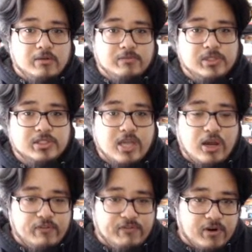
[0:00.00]
just
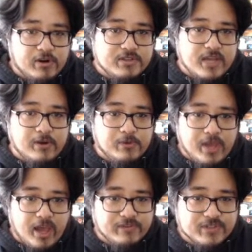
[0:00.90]
how far down we
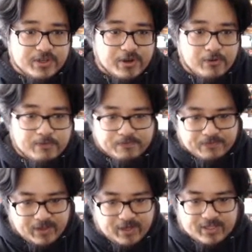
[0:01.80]
have to go.
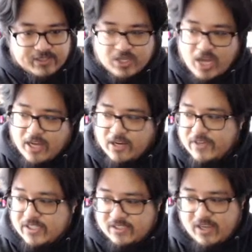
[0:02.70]
And it's kind of
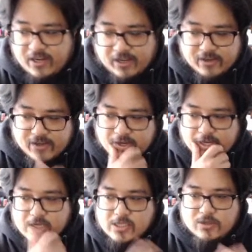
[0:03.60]
exciting.
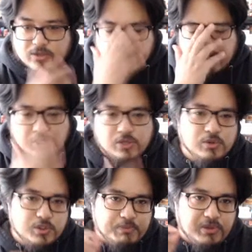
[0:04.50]
So there's a
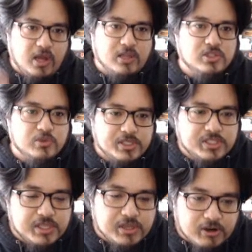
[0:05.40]
huge plot
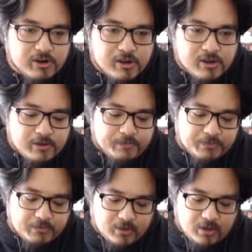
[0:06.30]
twist here
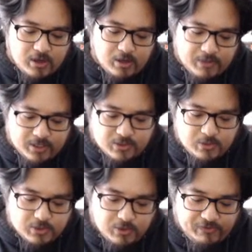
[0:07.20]
that's
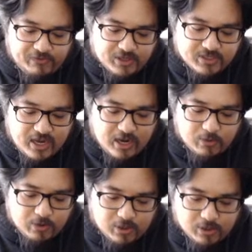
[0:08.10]
going to affect
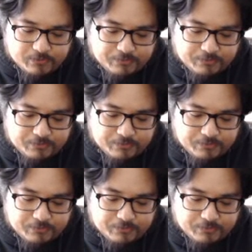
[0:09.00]
our